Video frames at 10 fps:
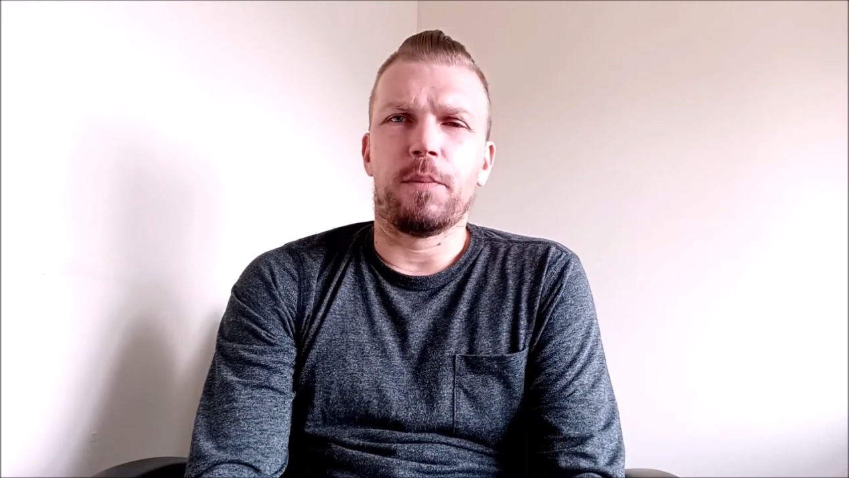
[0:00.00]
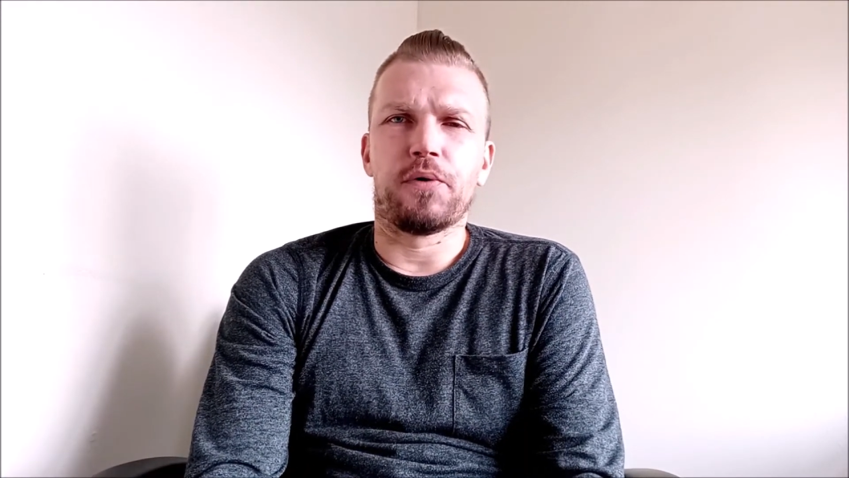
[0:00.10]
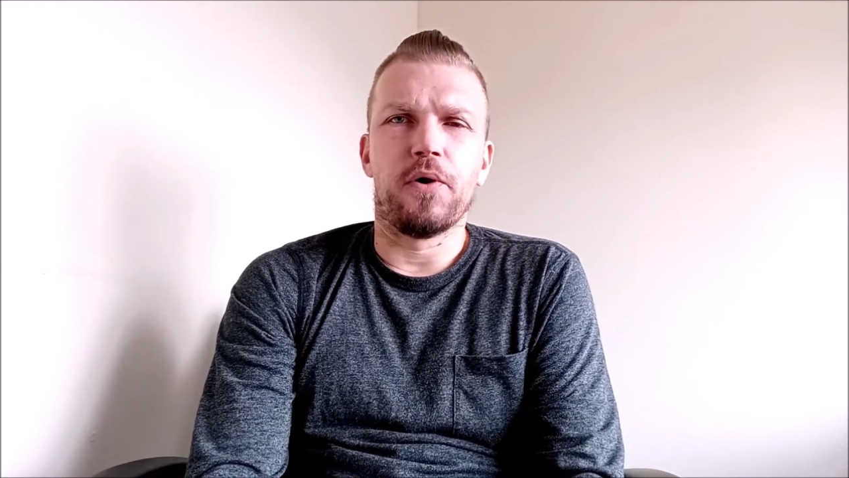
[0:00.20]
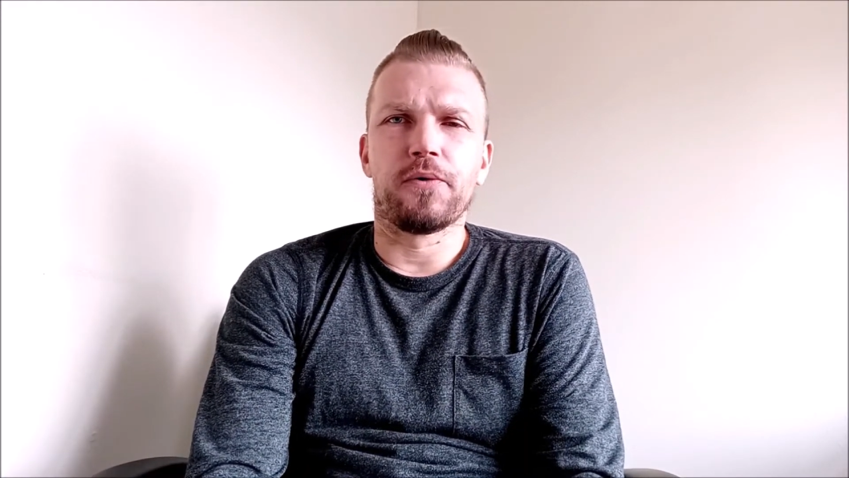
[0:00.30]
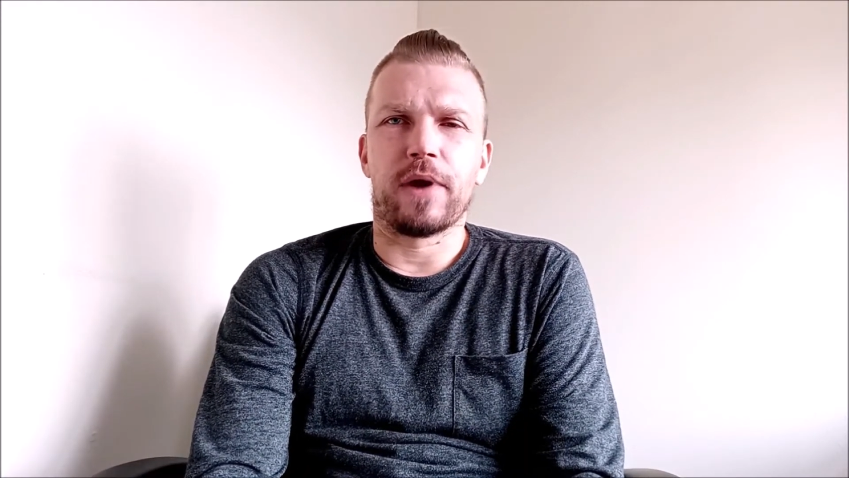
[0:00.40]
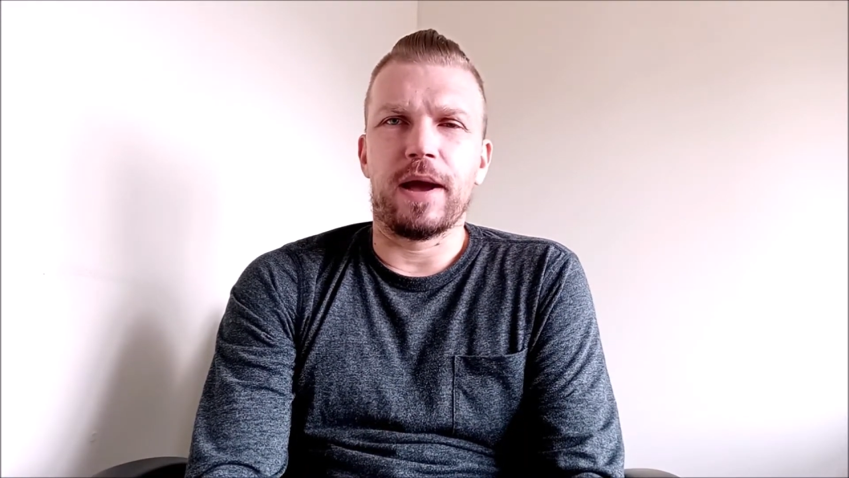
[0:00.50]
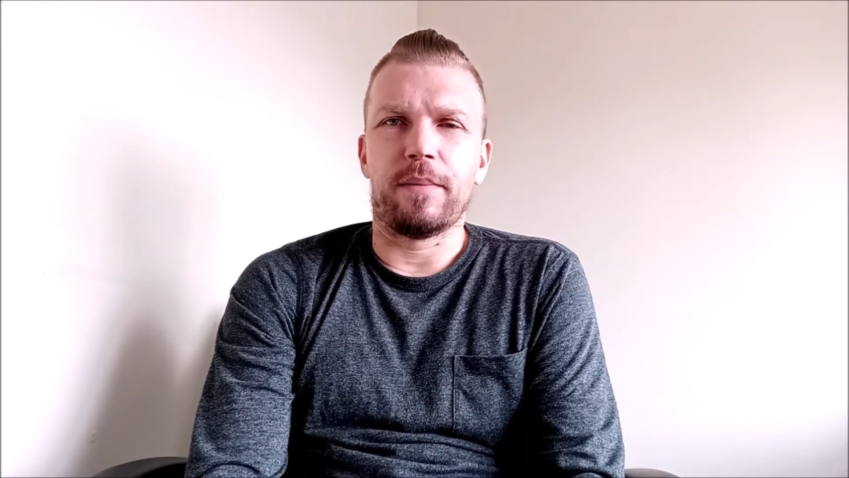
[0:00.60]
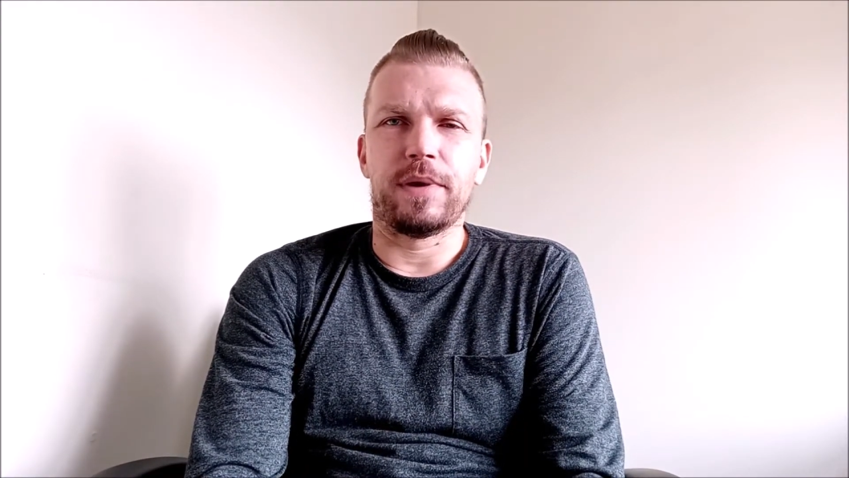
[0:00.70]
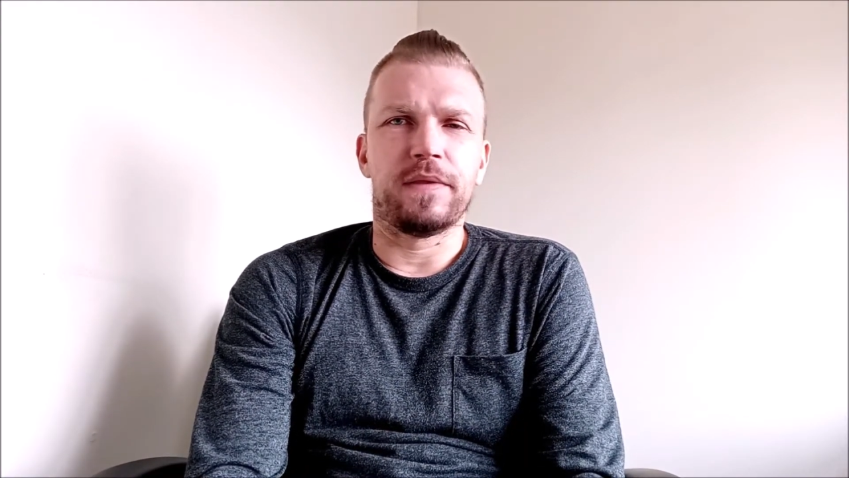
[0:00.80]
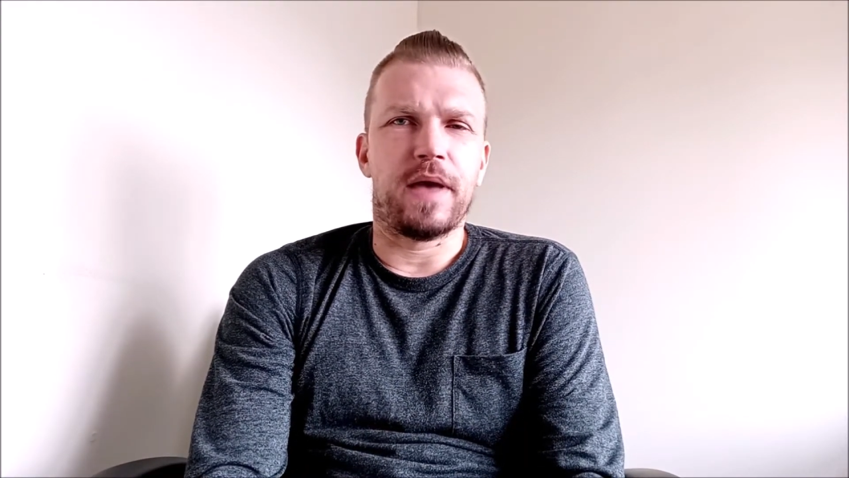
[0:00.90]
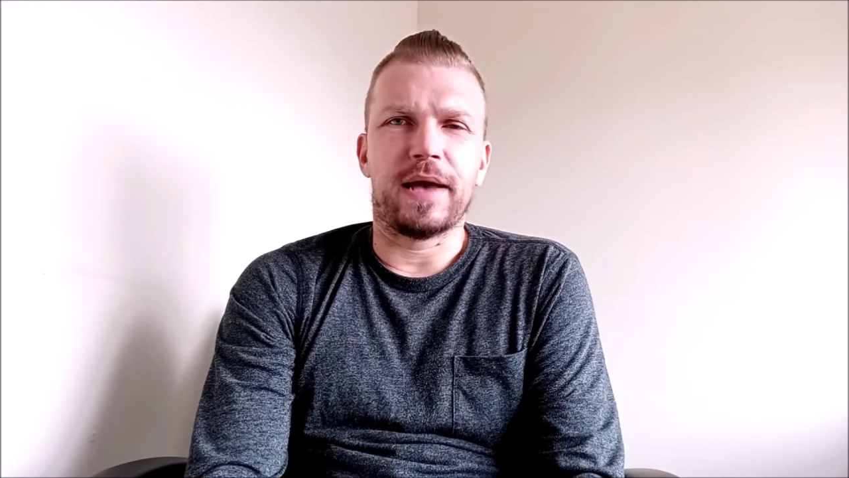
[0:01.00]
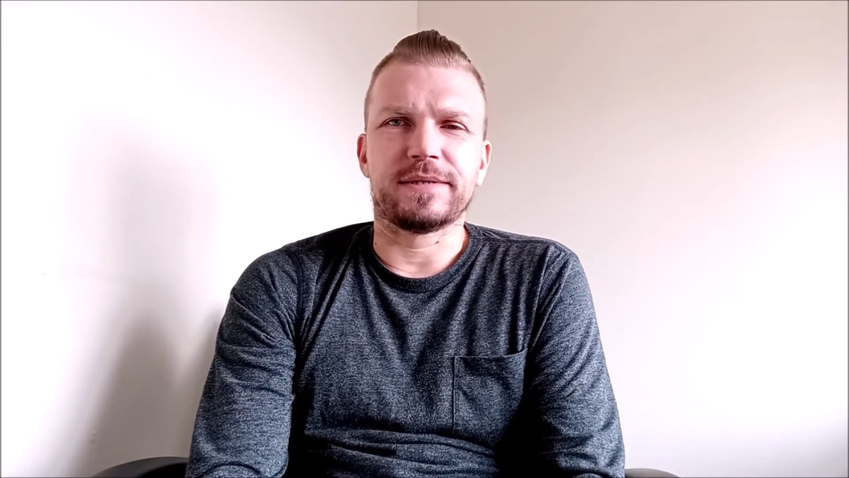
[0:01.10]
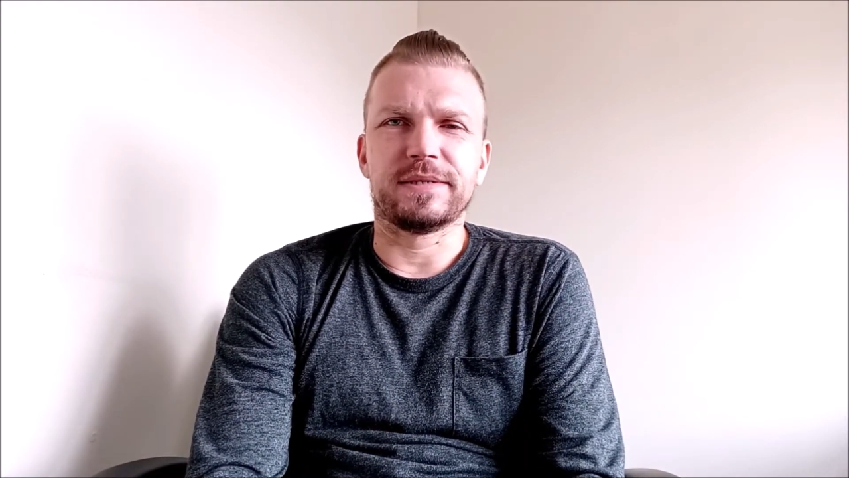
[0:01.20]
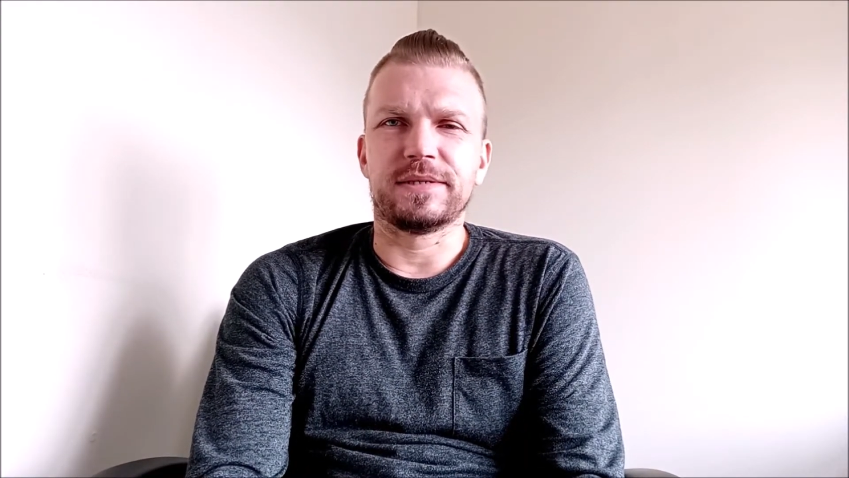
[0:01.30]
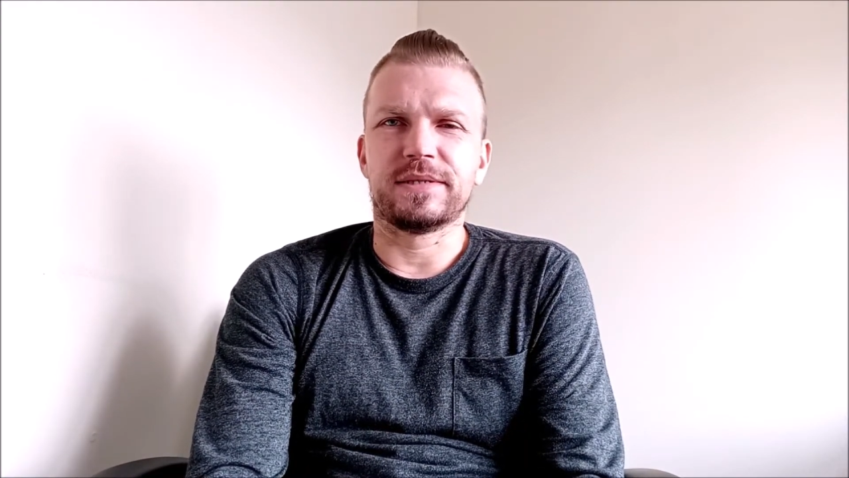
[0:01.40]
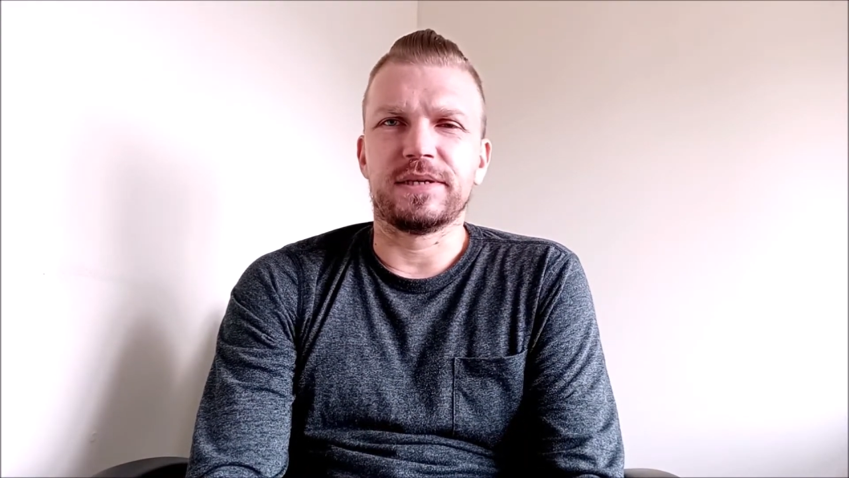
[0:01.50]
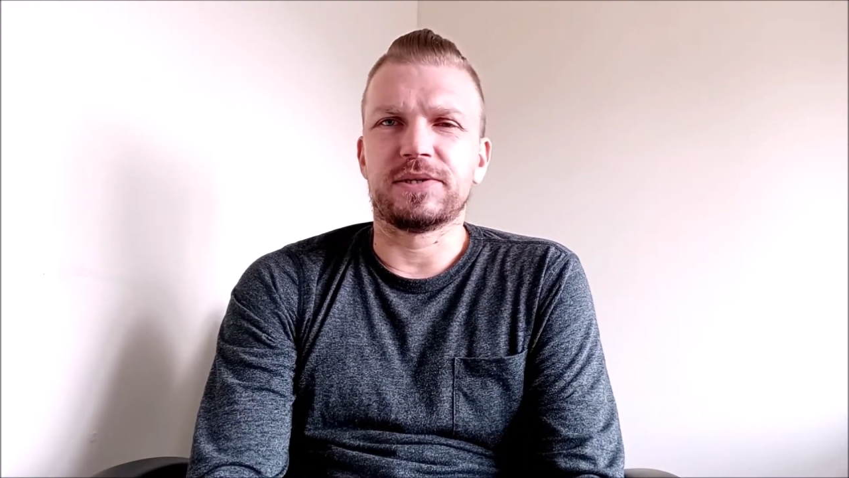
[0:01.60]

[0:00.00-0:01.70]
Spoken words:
program in the SEC